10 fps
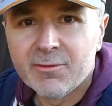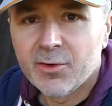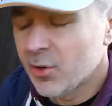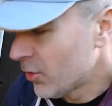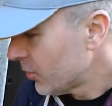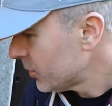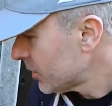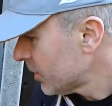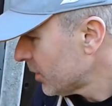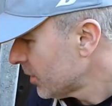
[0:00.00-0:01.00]
in
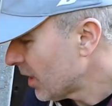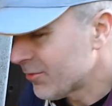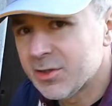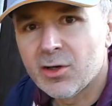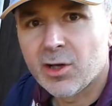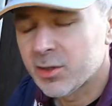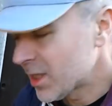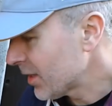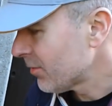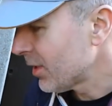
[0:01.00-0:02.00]
first, and everything's got to go
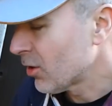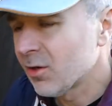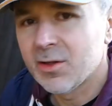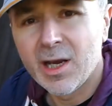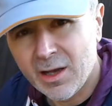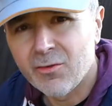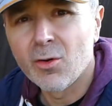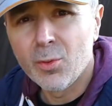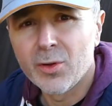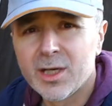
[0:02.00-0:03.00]
together, and then you've got to, then I've
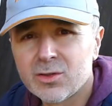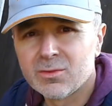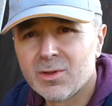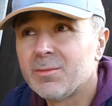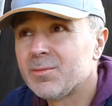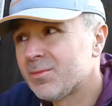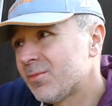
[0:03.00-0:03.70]
got to put the